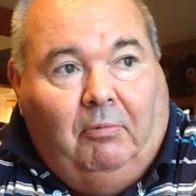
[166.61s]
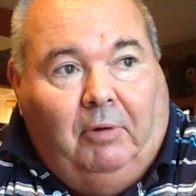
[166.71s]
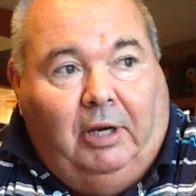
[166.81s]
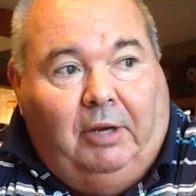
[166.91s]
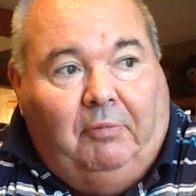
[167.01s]

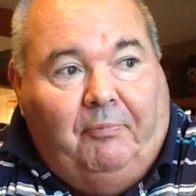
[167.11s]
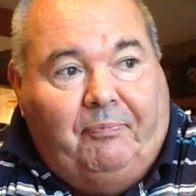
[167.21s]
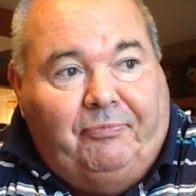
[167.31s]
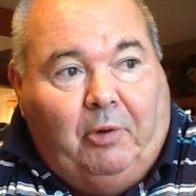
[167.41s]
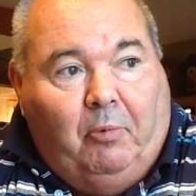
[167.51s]
We
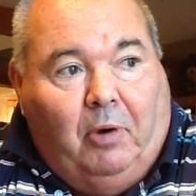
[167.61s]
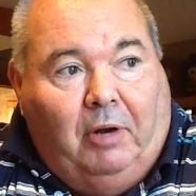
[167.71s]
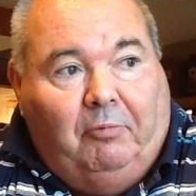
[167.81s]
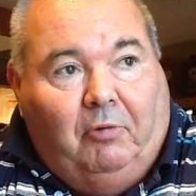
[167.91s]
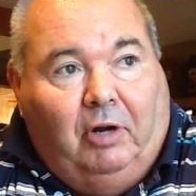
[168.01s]
didn't
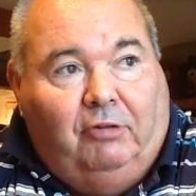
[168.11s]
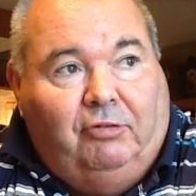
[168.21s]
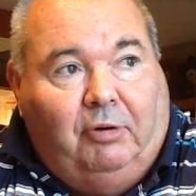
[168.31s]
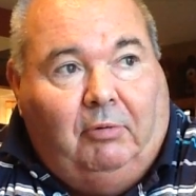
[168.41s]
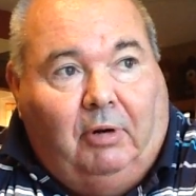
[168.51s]
want
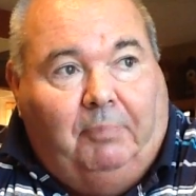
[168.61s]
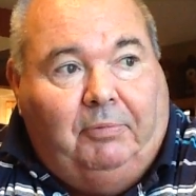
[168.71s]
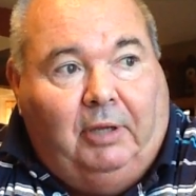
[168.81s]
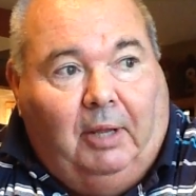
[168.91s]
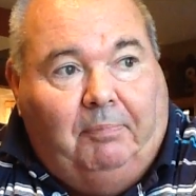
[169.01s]
ones that were
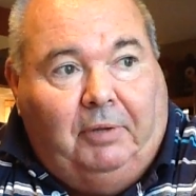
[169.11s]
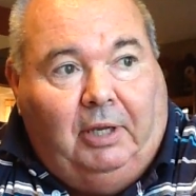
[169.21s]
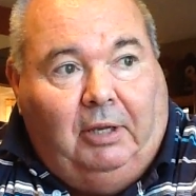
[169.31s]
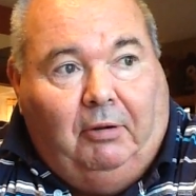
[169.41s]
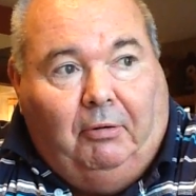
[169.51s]

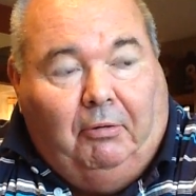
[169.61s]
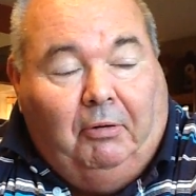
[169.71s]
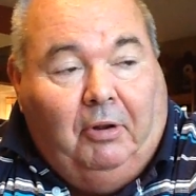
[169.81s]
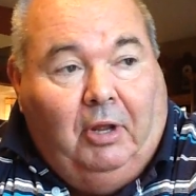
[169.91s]
uppity or